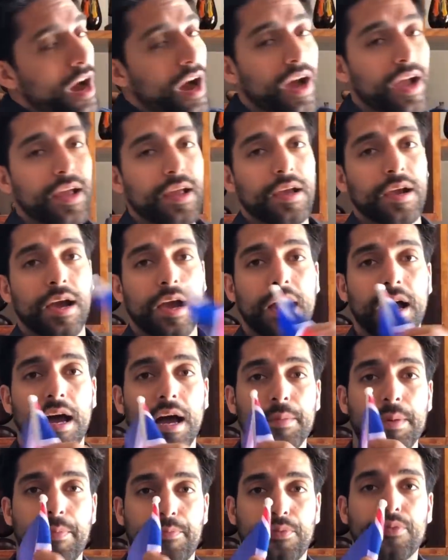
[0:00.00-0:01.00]
I
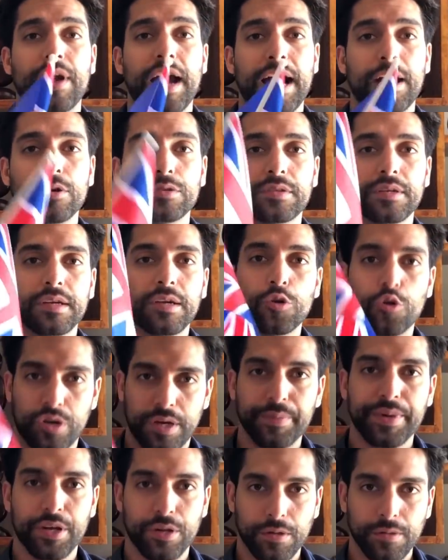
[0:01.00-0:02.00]
am a proud
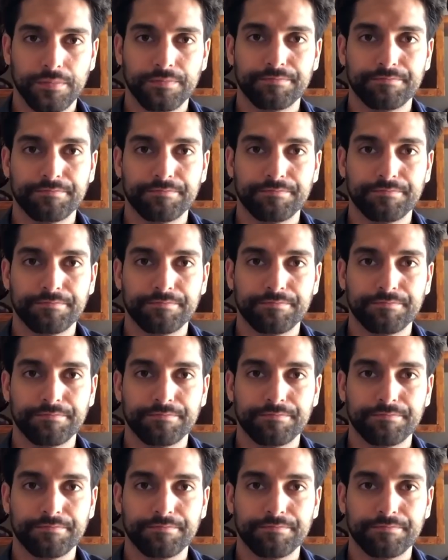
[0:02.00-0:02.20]
criminal.